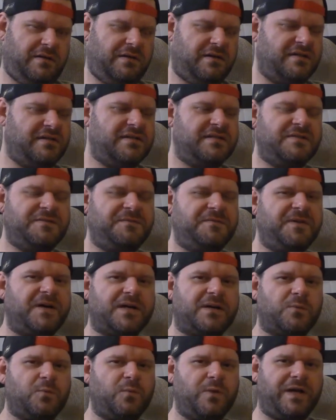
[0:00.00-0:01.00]
because it's
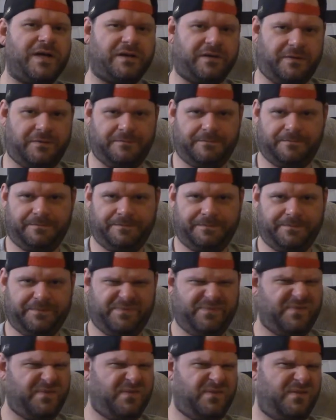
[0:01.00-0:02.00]
fucking weird.
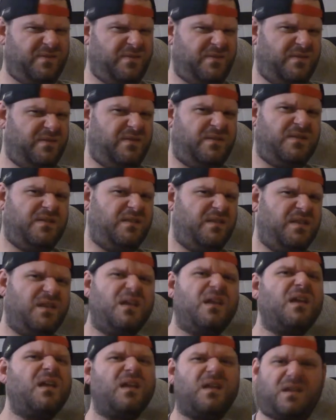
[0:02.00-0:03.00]

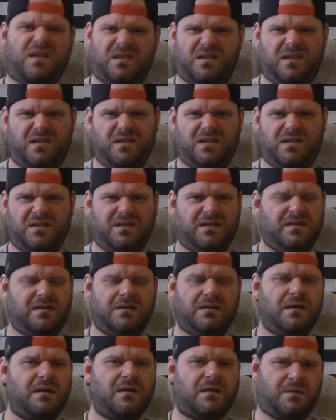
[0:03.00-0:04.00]
Uh-uh.
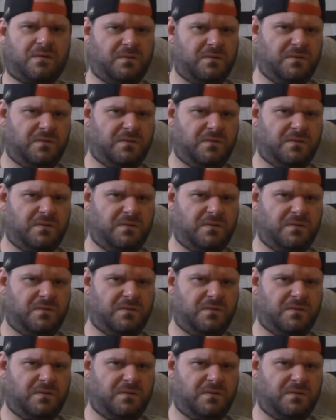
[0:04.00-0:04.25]
No.